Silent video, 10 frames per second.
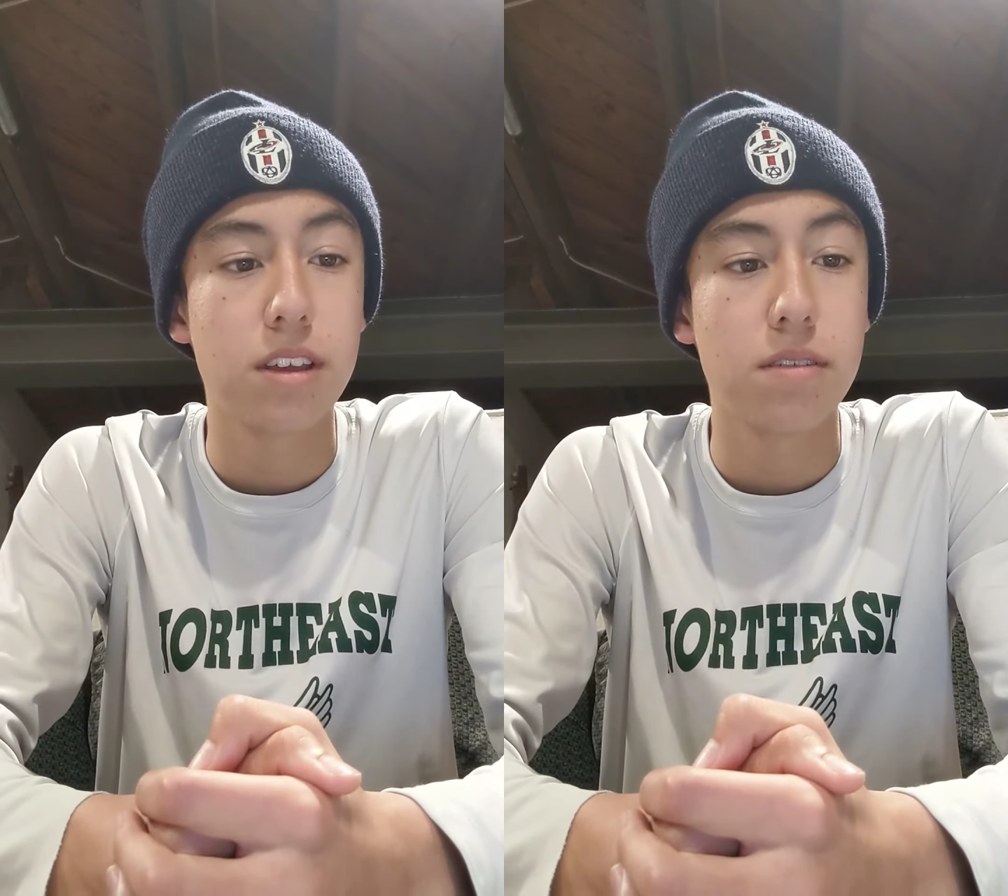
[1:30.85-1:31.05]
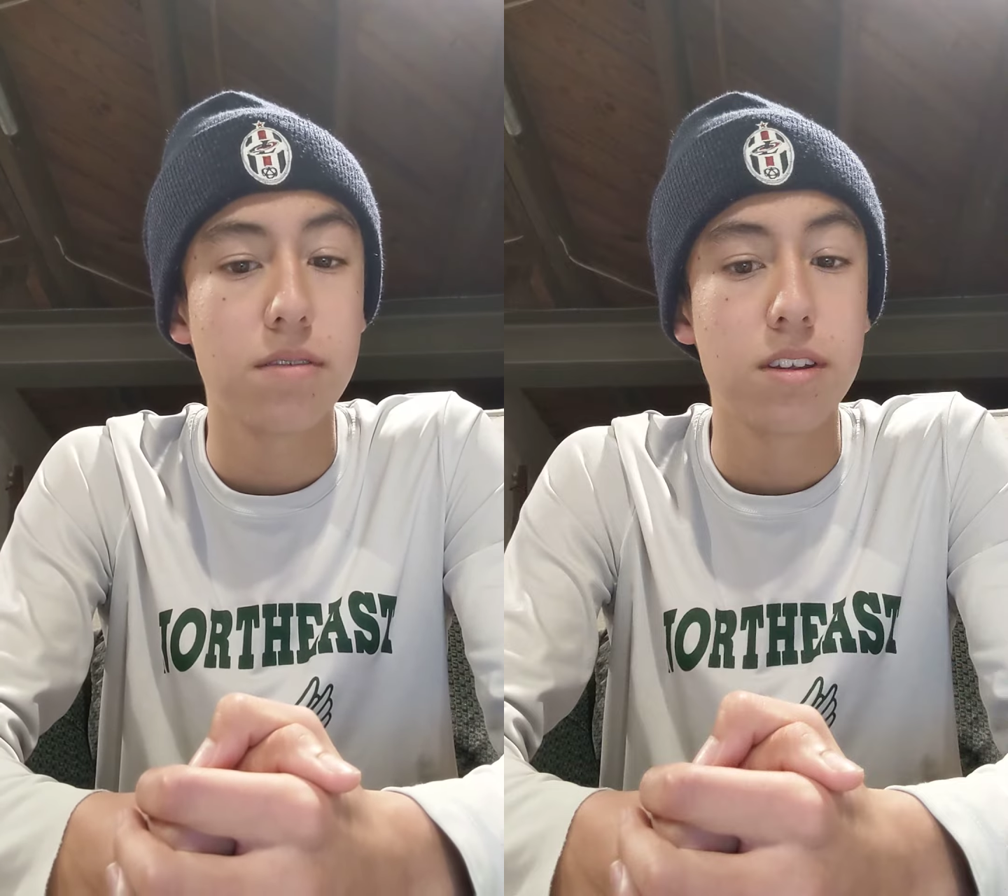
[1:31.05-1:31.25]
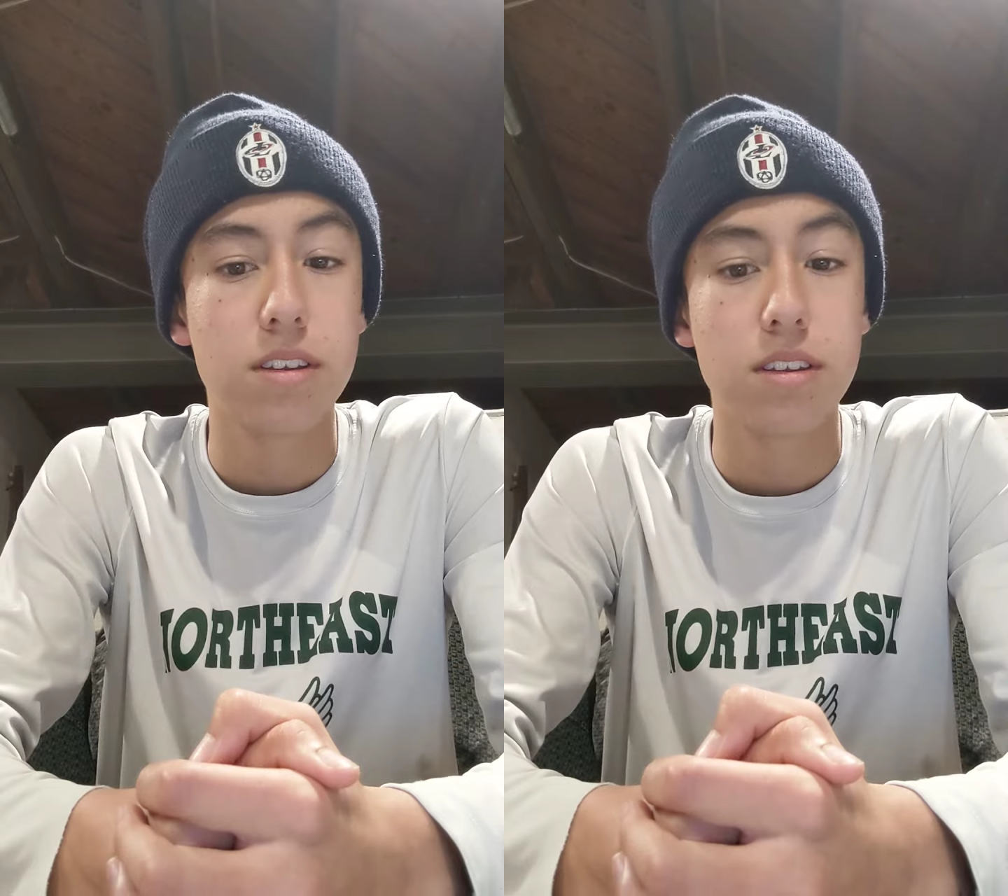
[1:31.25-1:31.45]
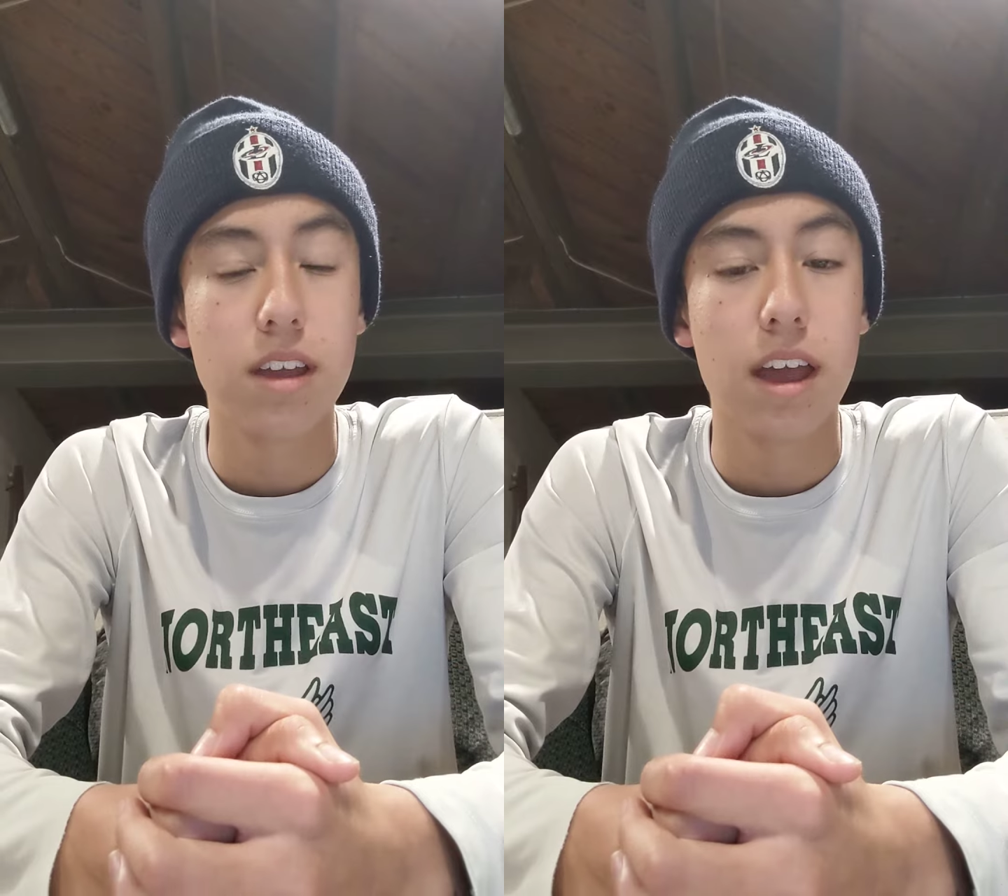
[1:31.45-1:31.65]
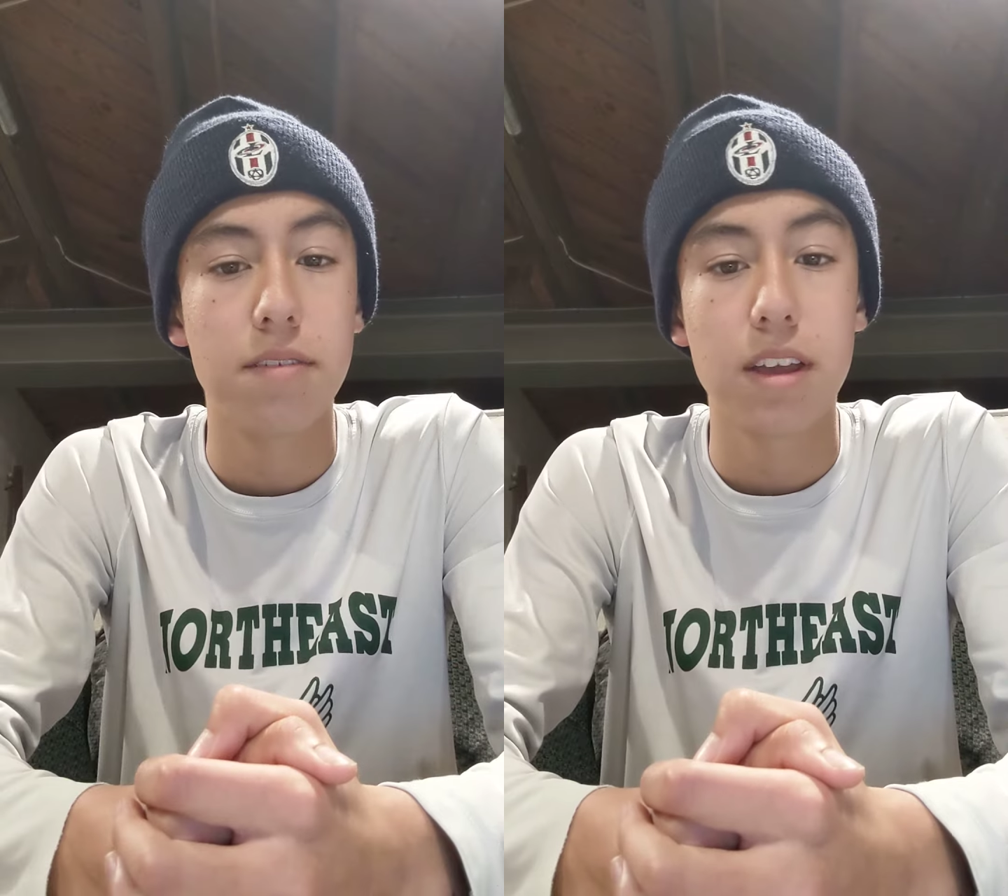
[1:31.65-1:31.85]
lived
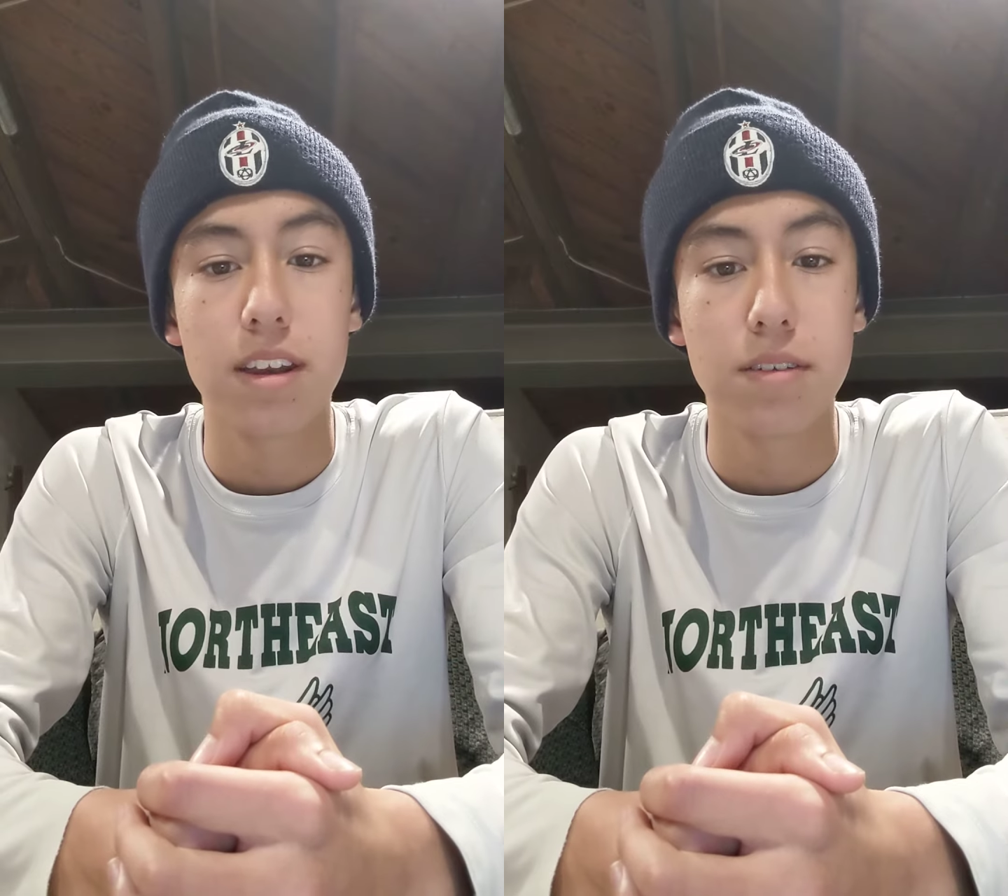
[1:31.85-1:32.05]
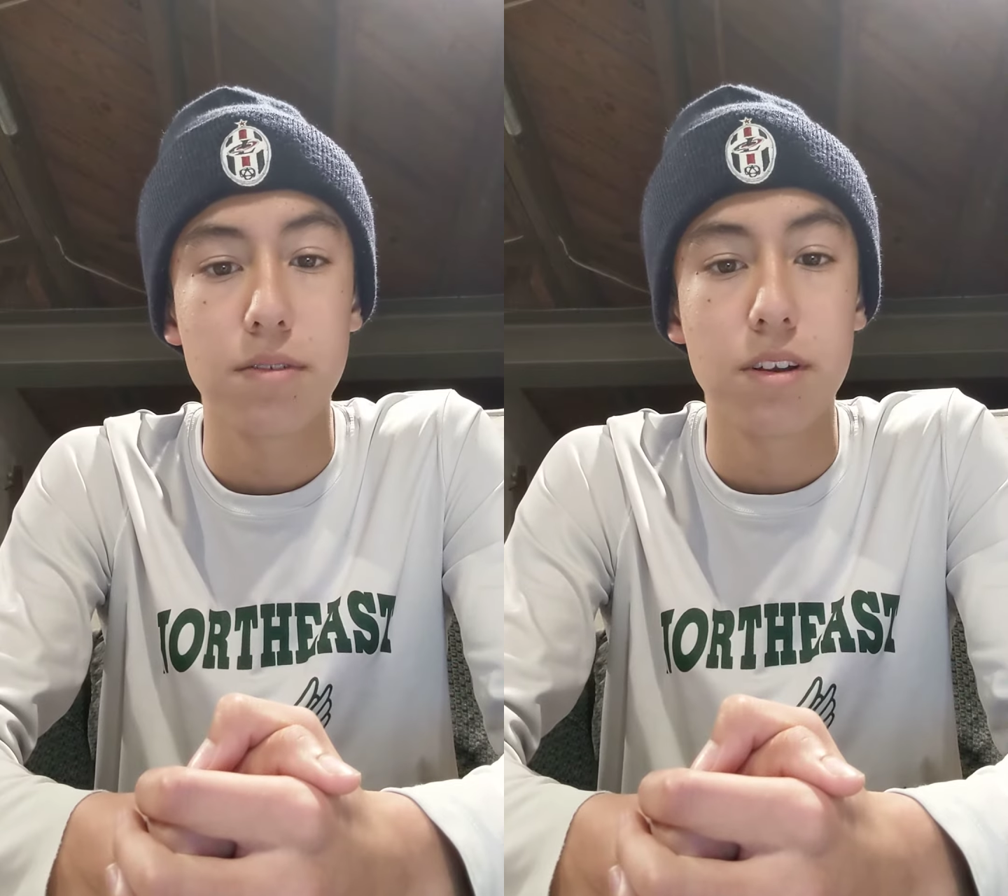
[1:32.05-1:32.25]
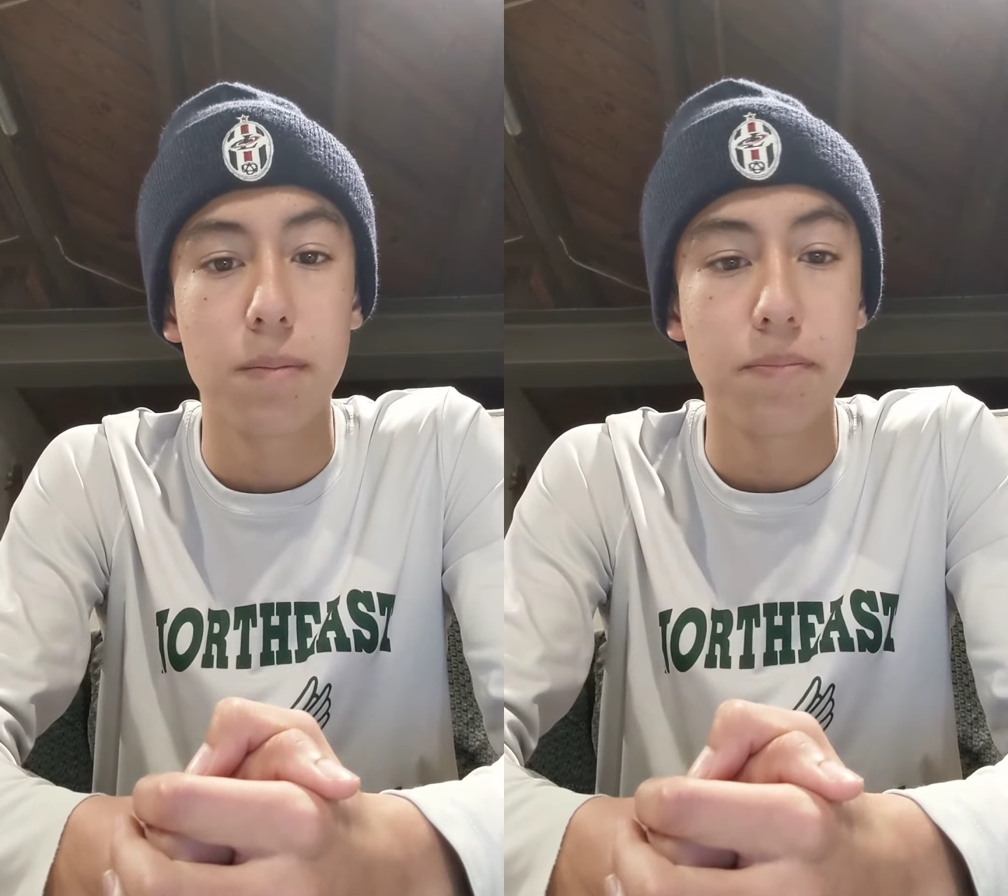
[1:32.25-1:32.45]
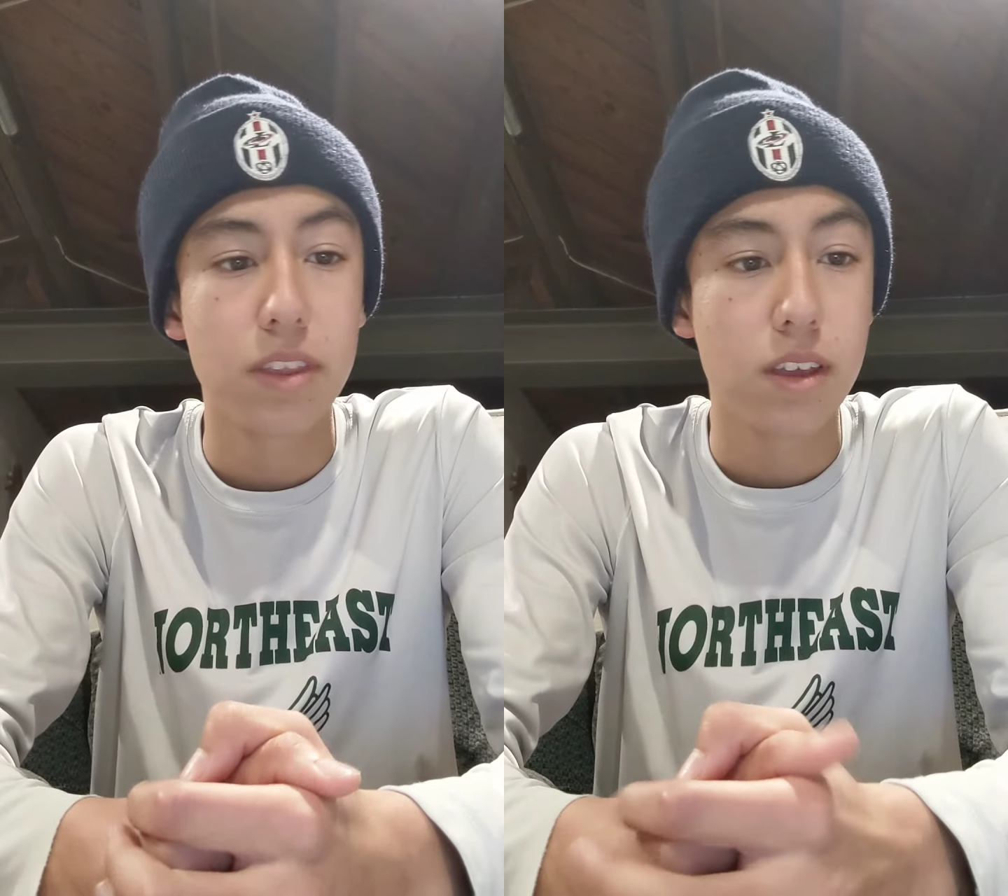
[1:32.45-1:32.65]
to have any freedom.